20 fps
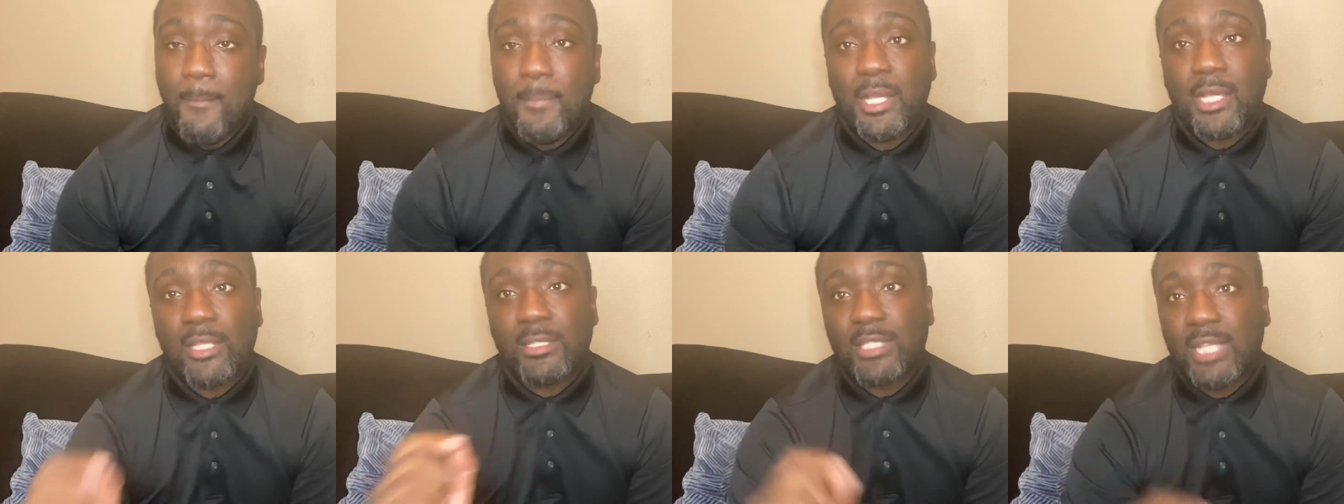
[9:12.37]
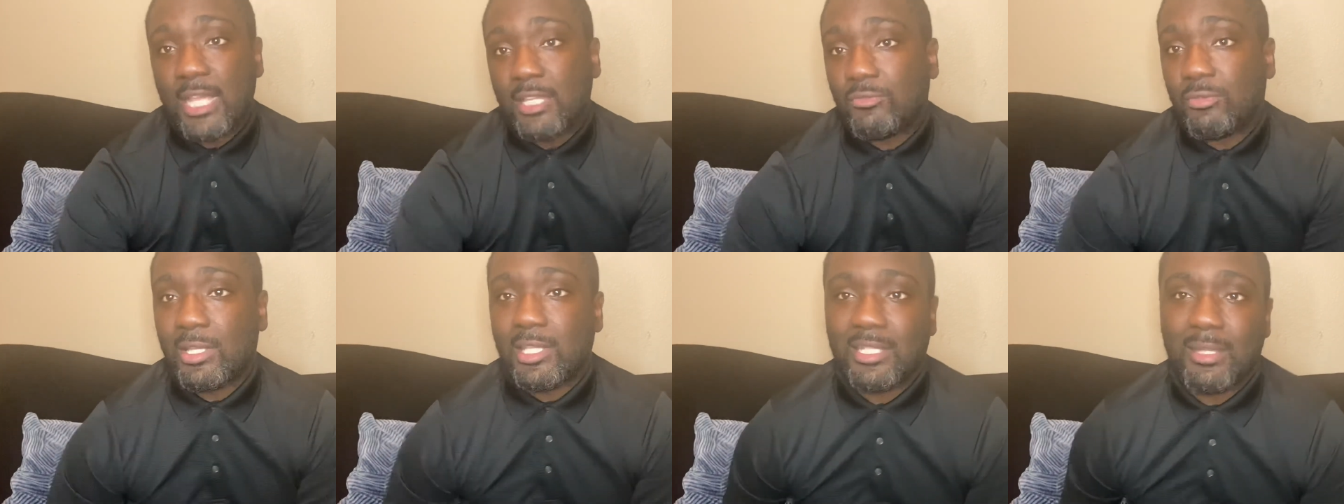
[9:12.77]
Because
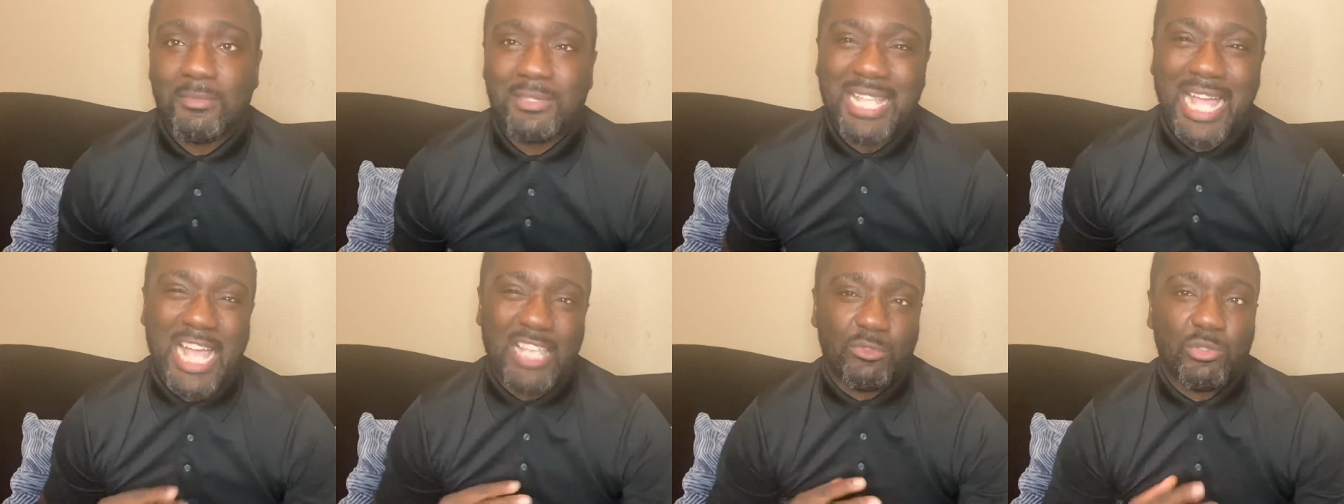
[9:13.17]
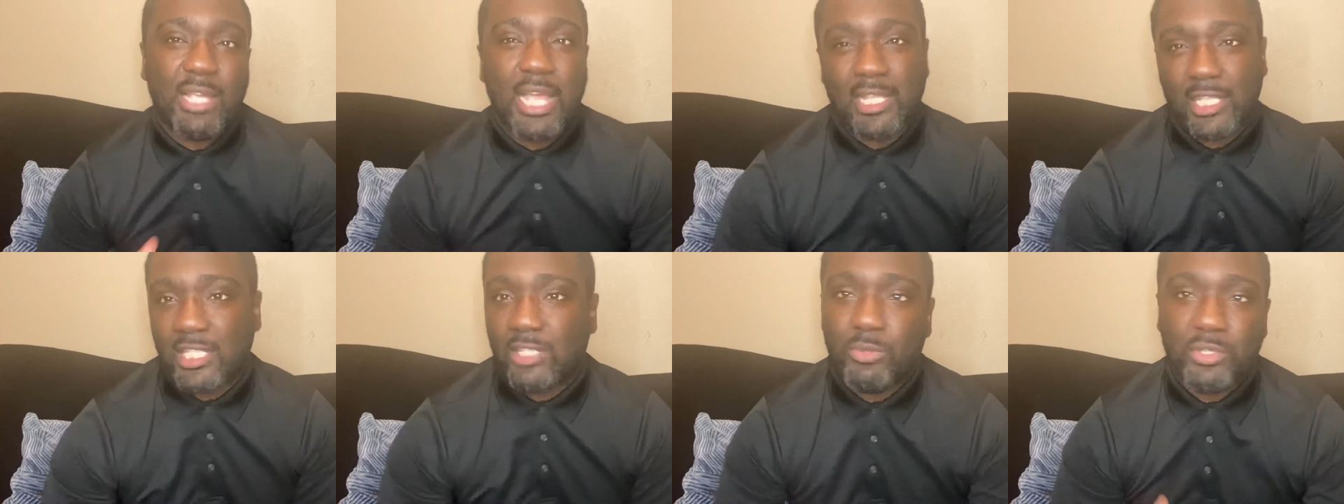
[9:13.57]
guess what? Sometimes we
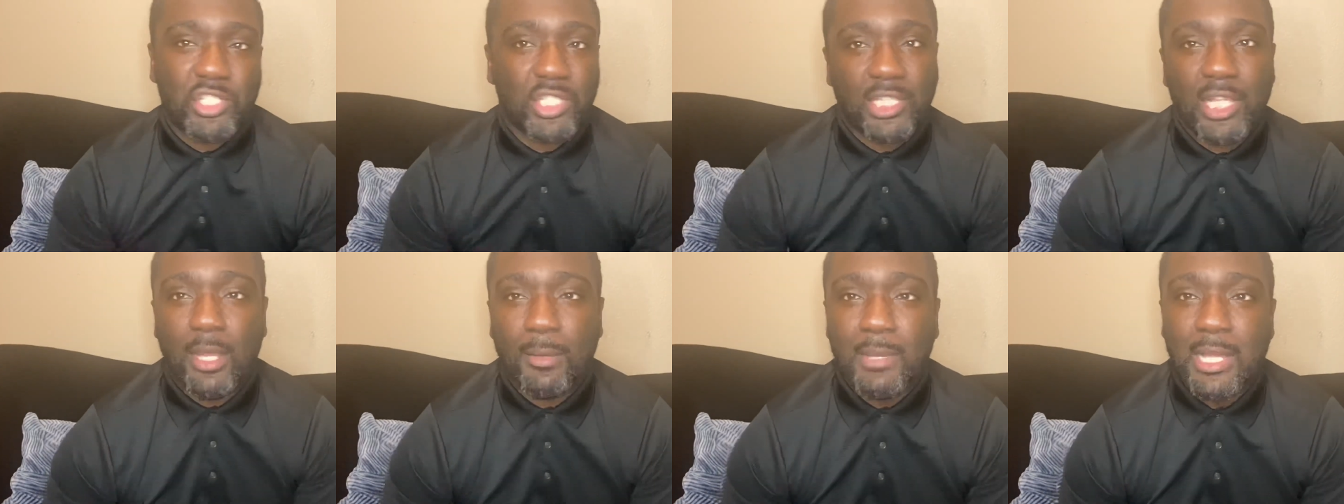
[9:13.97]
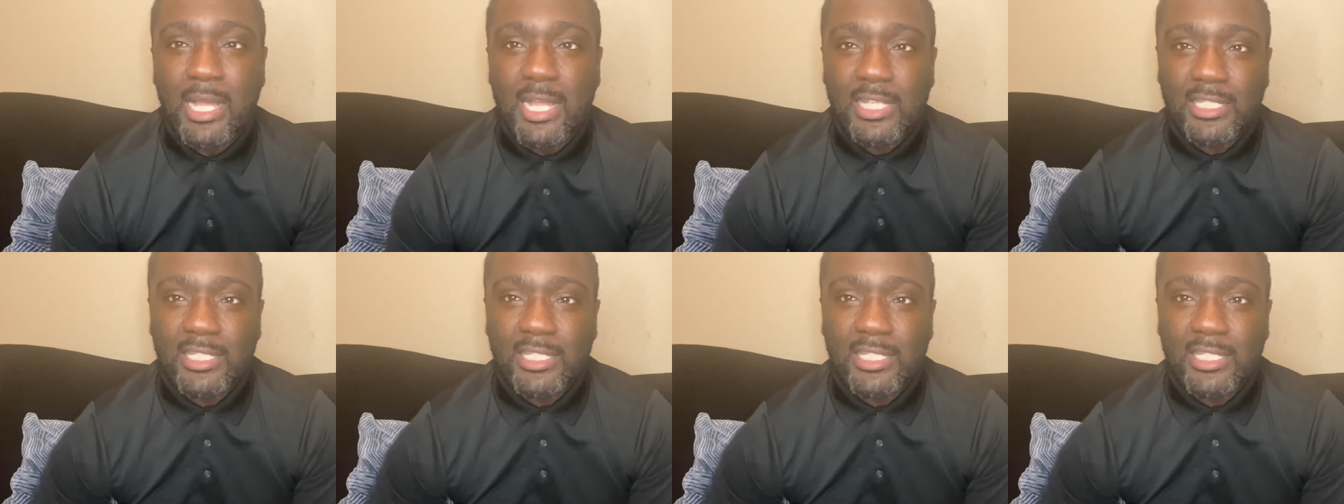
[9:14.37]
got to switch it up.